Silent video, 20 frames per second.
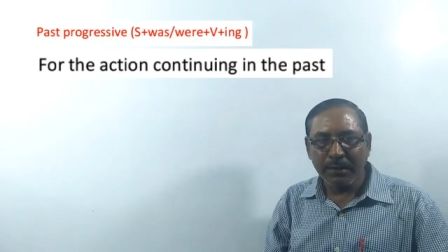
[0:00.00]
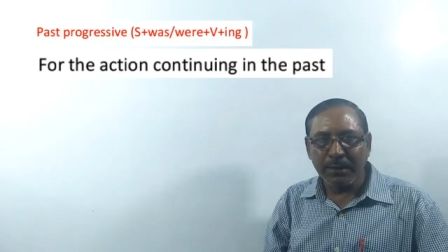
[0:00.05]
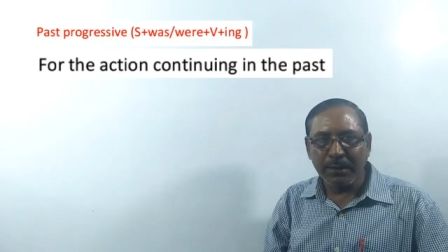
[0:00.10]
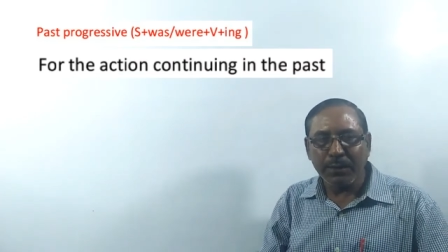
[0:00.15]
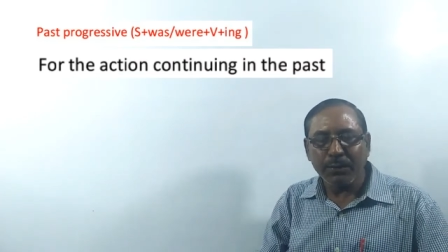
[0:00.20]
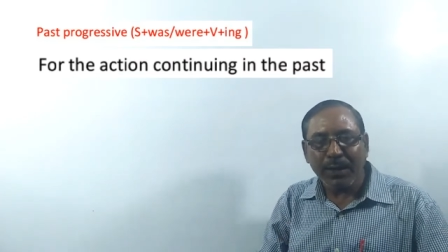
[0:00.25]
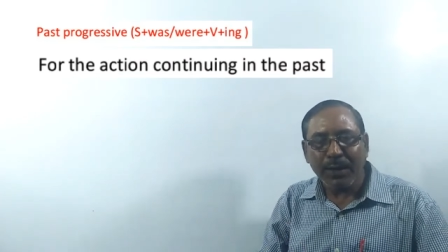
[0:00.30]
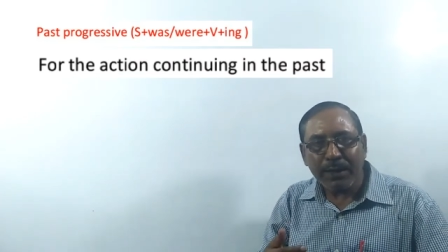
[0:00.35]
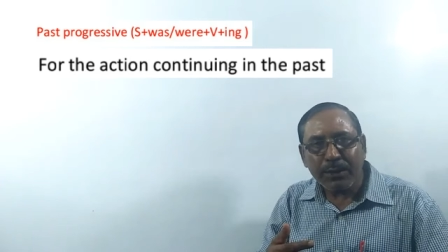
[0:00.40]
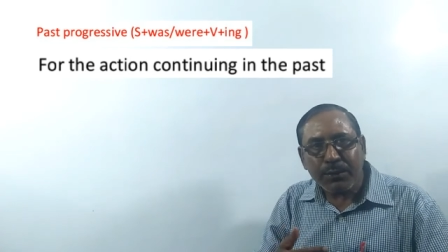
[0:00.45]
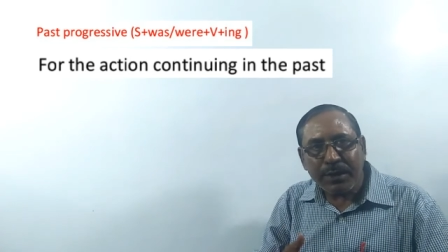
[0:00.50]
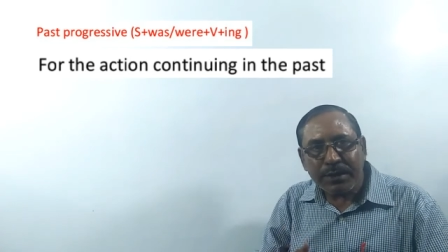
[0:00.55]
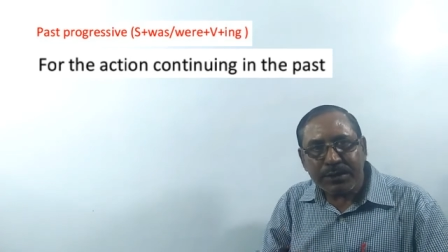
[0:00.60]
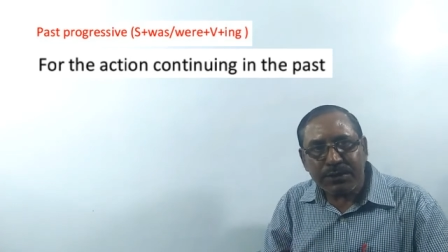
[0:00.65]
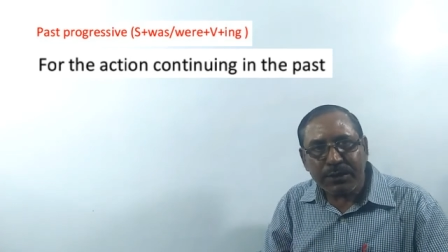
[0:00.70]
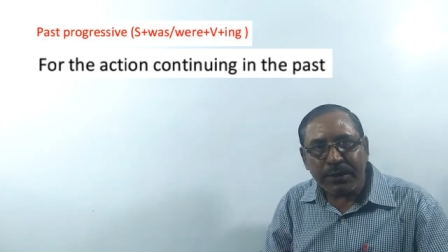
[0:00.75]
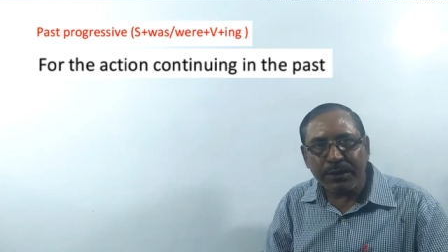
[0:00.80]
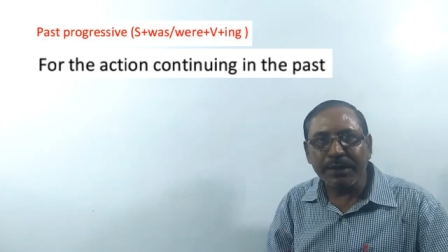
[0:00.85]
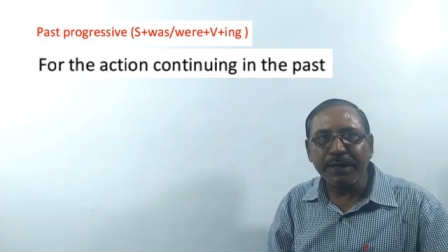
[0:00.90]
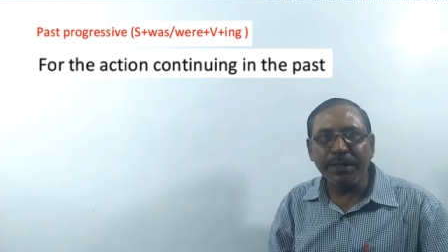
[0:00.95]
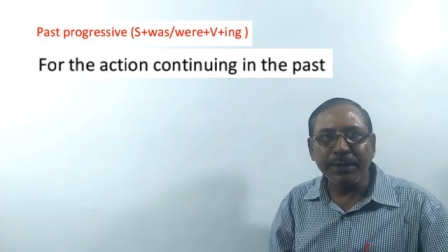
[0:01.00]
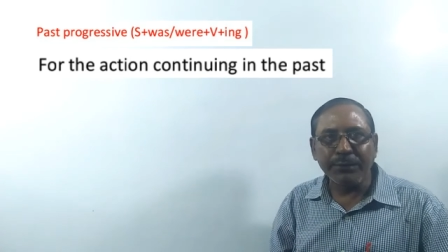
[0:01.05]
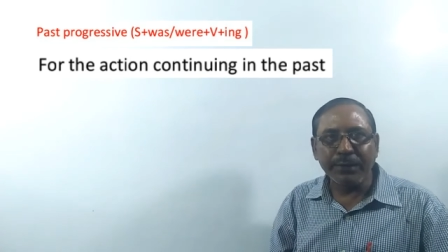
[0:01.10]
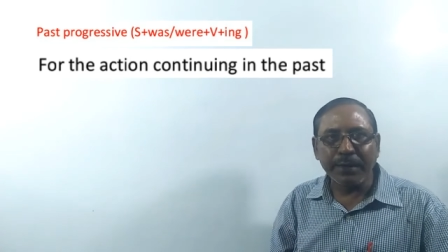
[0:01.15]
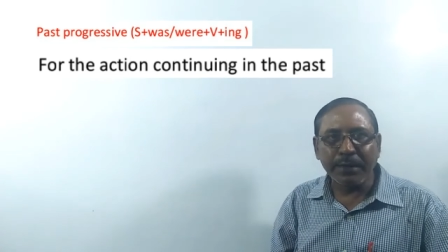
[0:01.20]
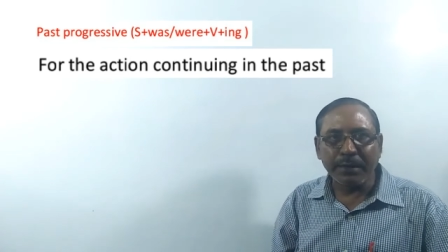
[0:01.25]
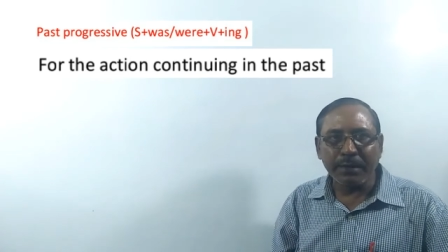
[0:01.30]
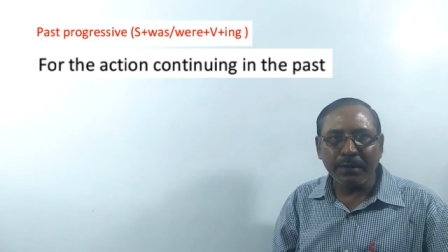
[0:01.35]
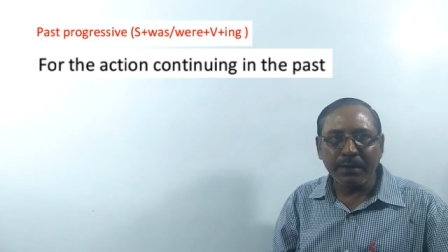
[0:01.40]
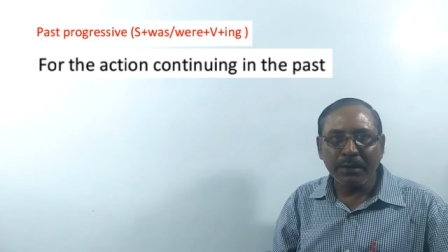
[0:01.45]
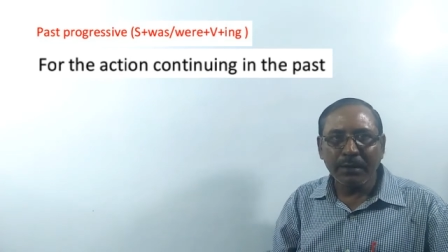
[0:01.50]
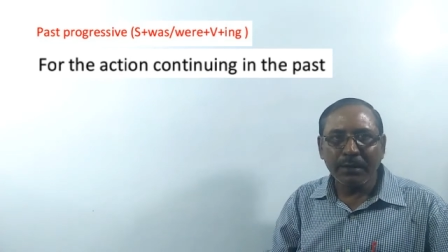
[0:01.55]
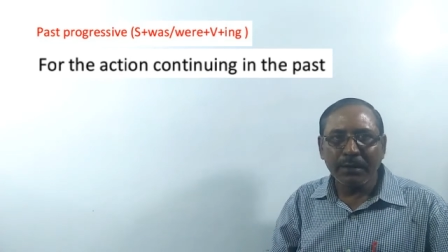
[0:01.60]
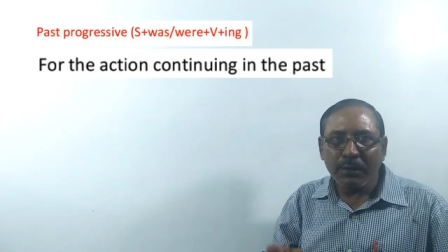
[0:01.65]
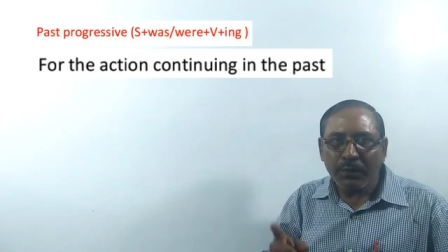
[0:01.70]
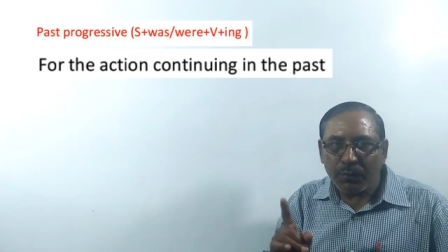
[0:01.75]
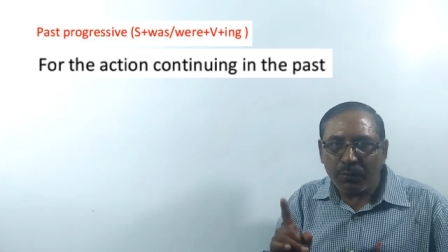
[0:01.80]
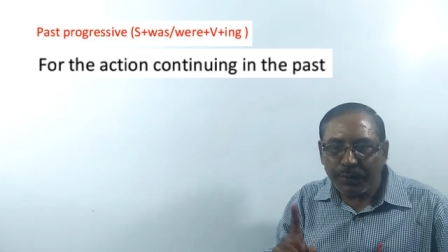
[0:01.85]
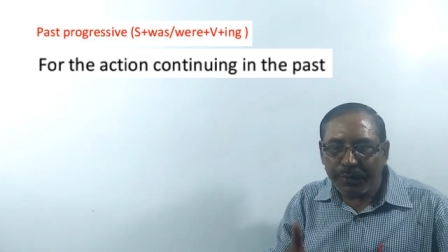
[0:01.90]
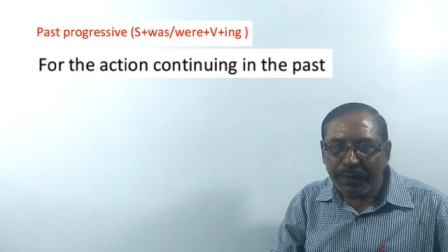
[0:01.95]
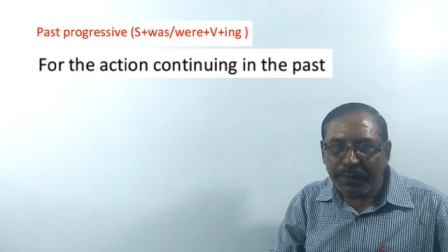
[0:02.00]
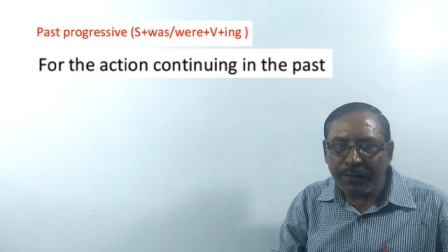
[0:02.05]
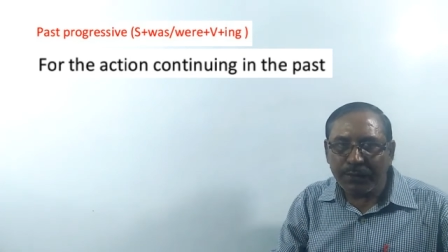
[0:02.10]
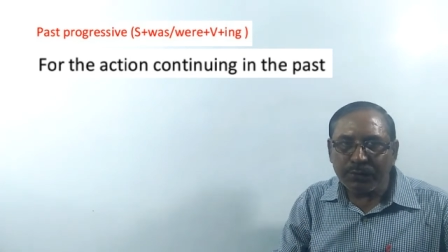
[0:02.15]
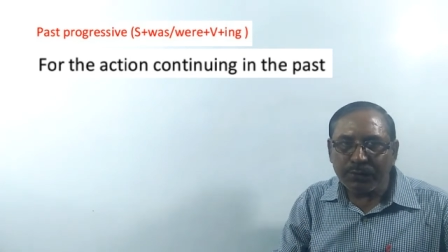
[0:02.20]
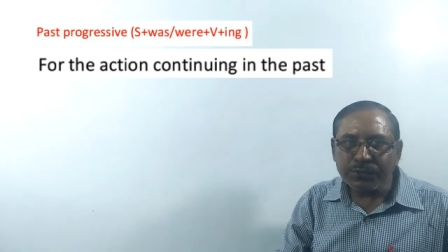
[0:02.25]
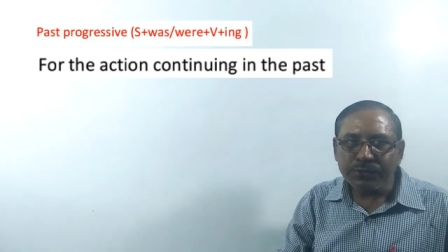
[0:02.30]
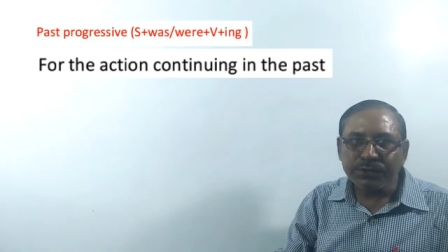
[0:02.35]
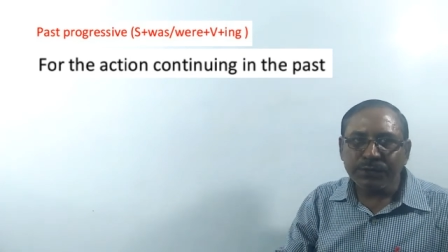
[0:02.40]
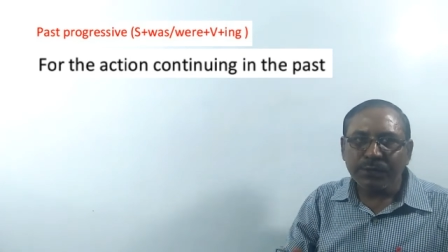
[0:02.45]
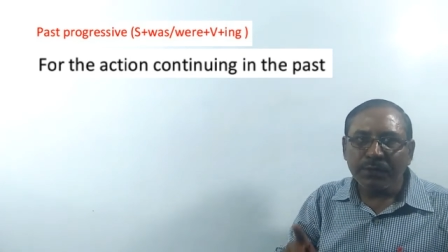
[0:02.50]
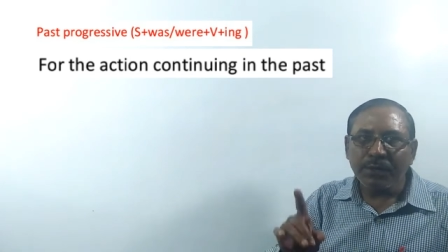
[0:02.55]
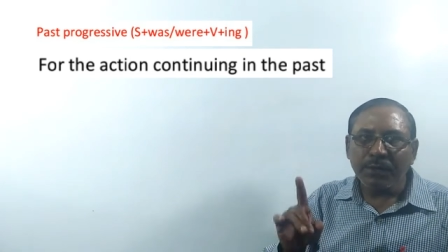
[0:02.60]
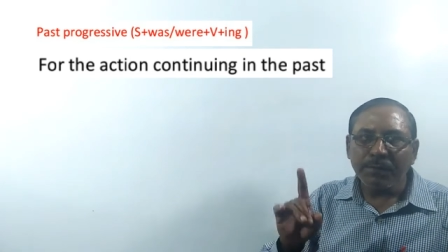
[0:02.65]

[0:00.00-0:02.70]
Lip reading: a work was continuing, we use